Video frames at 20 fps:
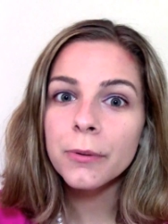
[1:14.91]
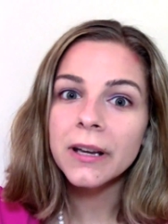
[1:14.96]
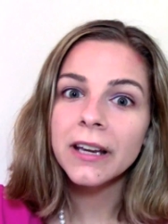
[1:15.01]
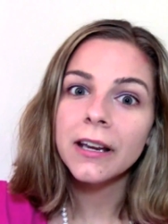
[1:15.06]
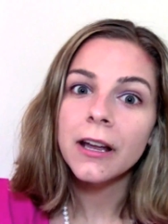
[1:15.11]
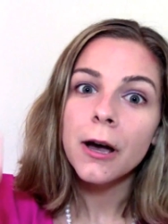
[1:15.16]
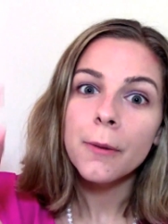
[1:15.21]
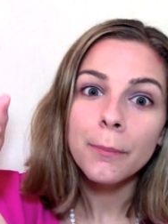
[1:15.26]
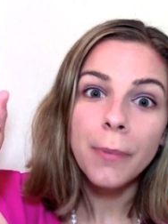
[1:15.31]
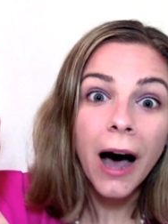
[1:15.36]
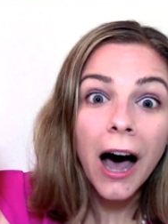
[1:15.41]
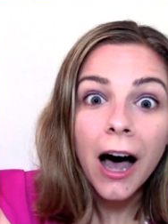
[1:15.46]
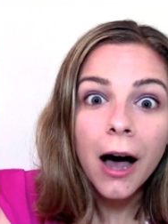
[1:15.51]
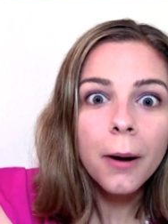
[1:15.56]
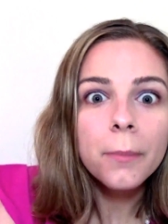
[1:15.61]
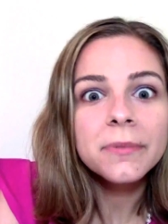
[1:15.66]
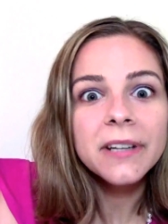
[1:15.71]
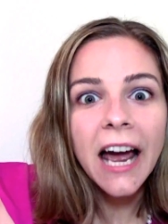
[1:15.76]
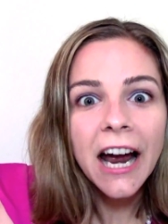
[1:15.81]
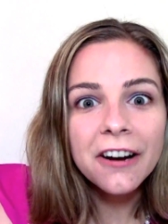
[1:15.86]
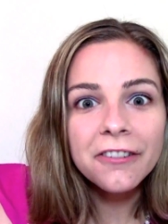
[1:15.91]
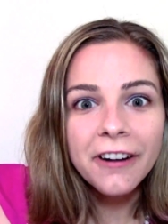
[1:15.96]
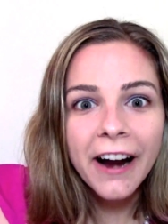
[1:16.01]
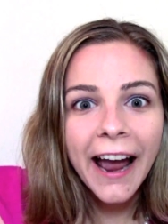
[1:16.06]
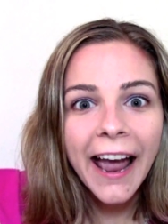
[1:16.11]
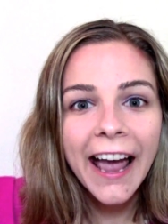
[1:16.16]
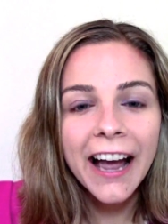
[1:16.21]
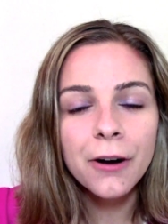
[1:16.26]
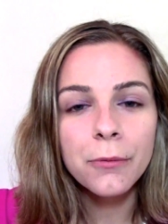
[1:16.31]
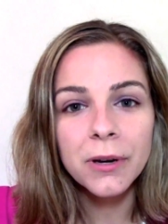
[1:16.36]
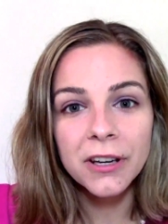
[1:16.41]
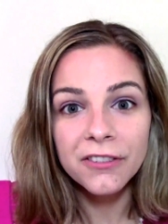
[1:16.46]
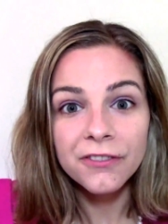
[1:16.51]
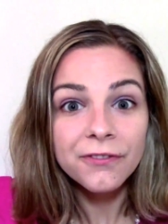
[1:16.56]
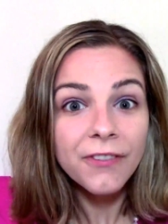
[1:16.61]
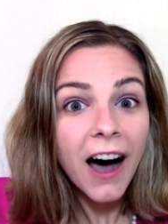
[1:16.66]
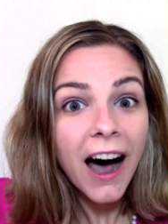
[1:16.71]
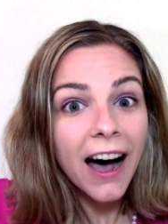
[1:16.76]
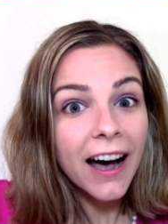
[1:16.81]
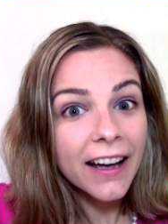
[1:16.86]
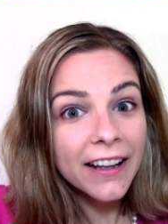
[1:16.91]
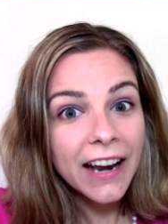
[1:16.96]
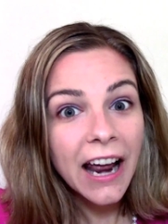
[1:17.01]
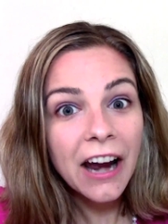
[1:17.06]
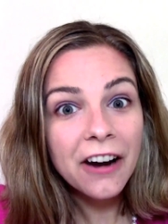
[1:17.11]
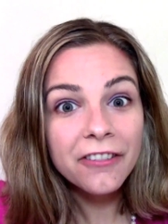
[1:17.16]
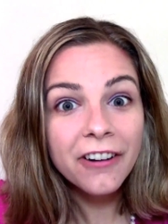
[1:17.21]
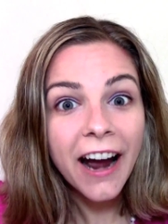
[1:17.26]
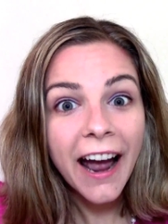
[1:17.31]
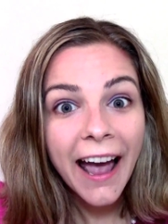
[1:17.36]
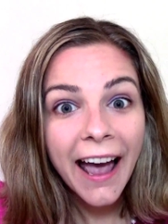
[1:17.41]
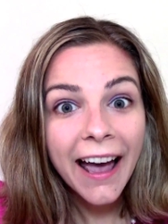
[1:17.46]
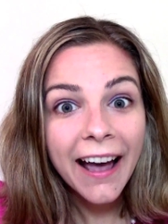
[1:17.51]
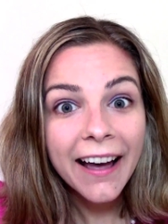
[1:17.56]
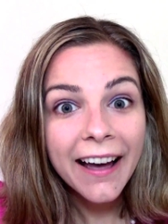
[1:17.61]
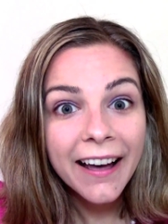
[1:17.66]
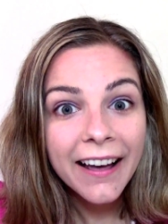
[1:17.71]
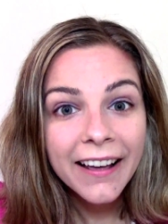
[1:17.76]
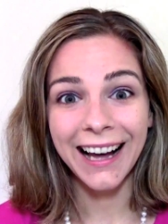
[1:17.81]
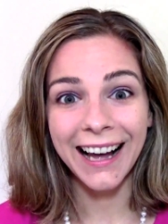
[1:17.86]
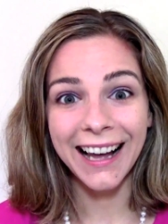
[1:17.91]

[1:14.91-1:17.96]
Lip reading: we bombed Iraq, we fought in Iraq.